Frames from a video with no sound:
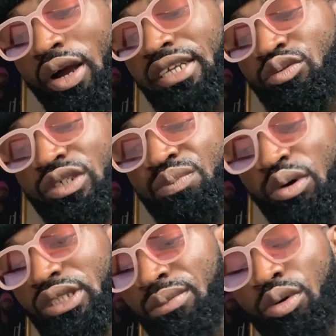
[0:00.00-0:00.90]
is
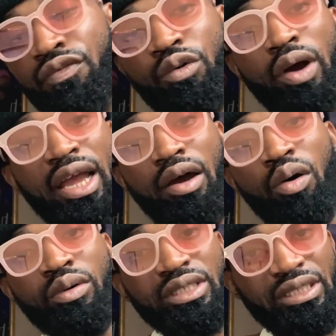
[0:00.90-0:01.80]
responsible for her
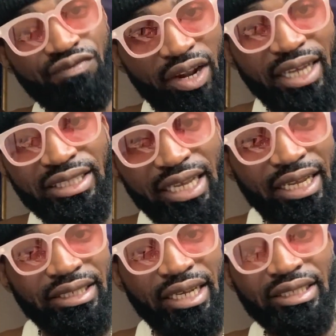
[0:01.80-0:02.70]
own flight
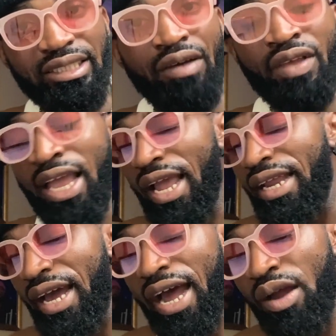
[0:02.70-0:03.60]
ticket and stuff.
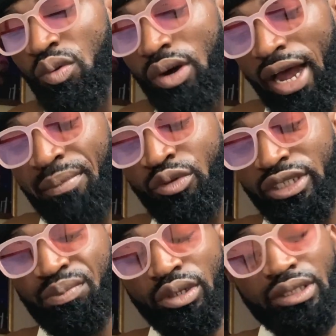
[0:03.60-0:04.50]
And I am
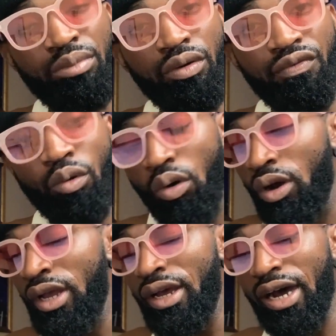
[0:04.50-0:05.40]
responsible
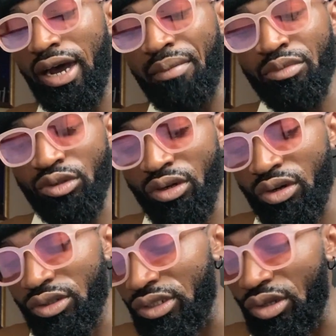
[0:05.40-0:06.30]
for blah, blah,
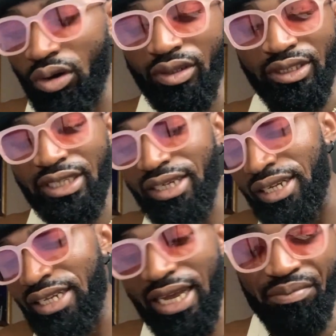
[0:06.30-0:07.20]
blah,
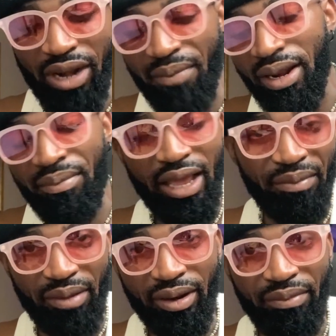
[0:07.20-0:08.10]
blah, blah,
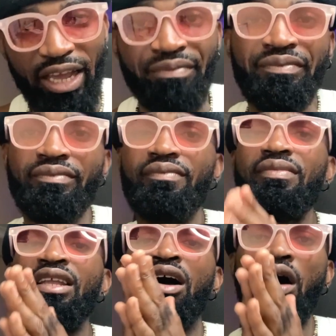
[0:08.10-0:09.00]
blah, blah.
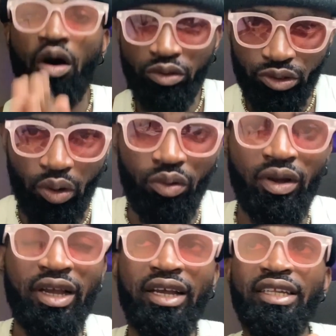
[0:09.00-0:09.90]

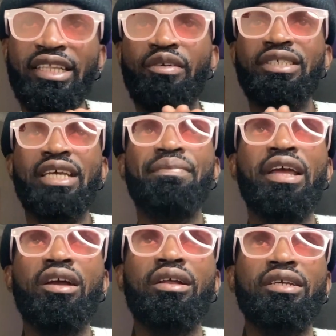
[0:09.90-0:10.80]
Also, there is
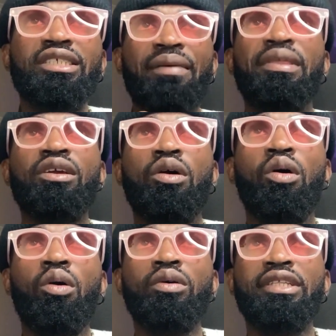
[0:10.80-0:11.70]
something
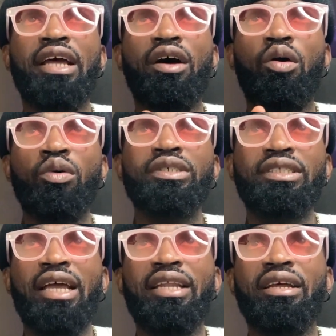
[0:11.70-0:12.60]
called the
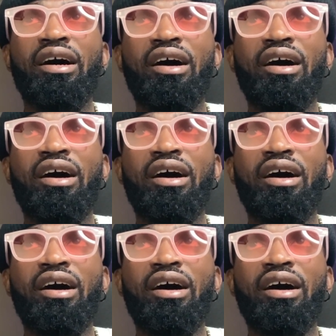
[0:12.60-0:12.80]
hosted